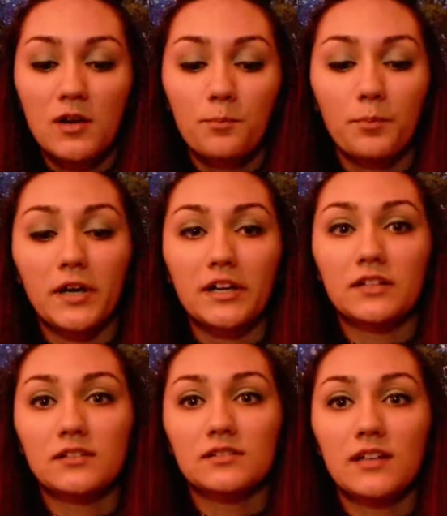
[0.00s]
but
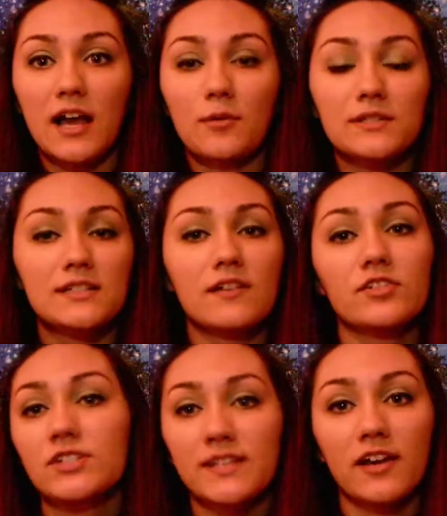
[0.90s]
I was never
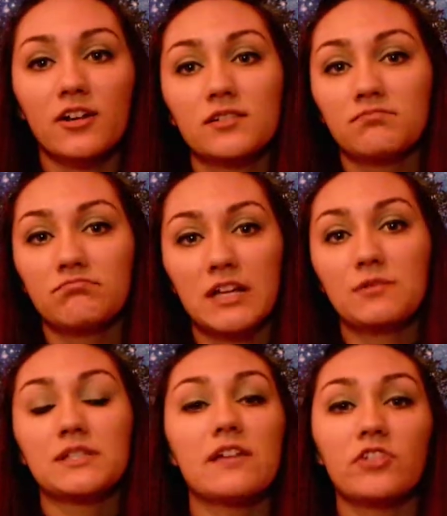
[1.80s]
scared. I was
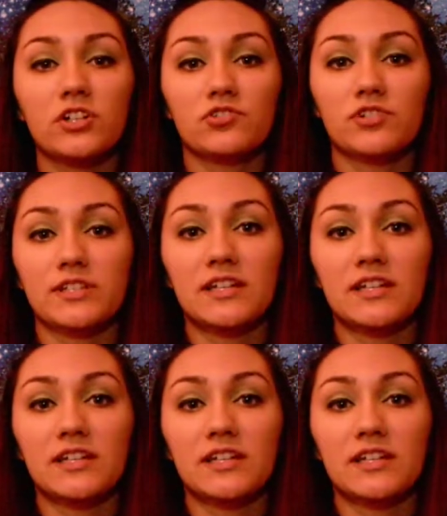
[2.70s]
never interested.